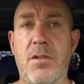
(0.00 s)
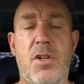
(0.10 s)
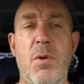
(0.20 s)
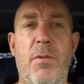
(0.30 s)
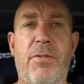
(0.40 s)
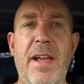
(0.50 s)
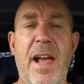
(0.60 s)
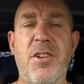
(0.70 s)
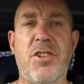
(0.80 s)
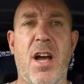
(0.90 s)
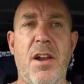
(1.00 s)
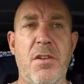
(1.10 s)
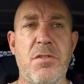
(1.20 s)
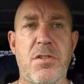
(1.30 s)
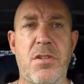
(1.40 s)
two or three hedge
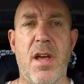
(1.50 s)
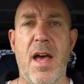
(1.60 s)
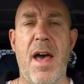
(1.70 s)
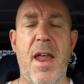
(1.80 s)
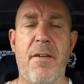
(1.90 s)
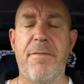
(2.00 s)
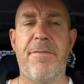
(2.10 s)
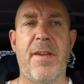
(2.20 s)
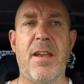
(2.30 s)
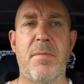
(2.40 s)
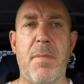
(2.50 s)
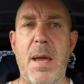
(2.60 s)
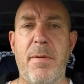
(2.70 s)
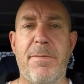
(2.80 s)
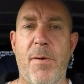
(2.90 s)
cutters, and I think
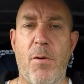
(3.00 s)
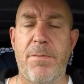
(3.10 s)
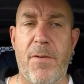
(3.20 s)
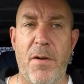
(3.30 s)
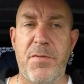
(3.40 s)
maybe four or five